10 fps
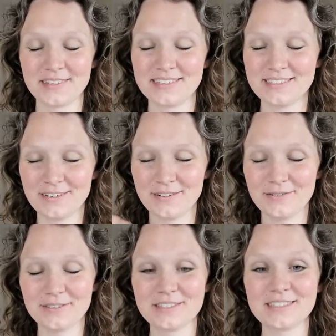So
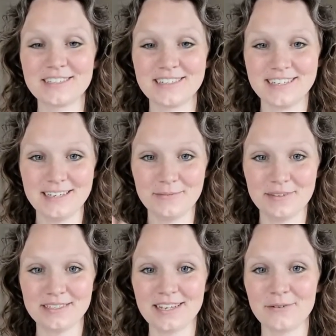we're just gonna keep
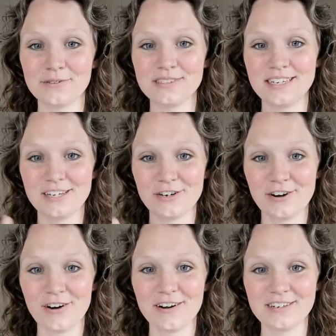this. I will say your
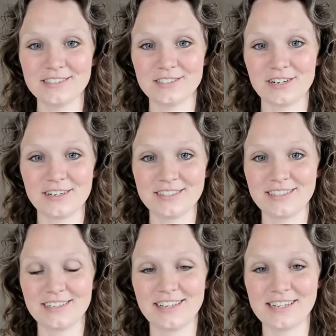heart is starting
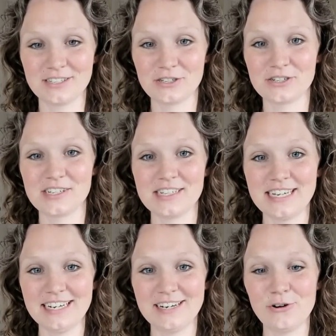to like
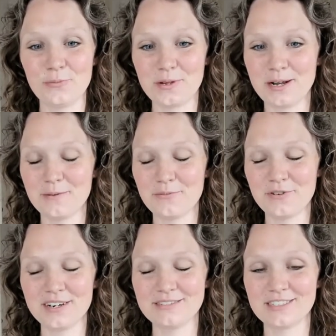circulate and open up
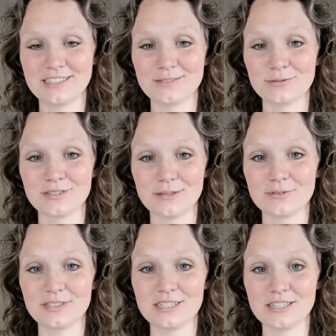more, which is really,
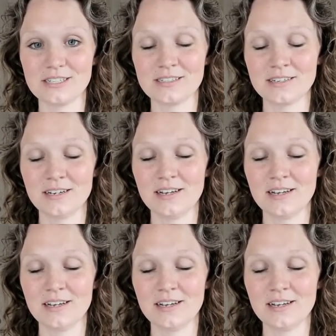really good.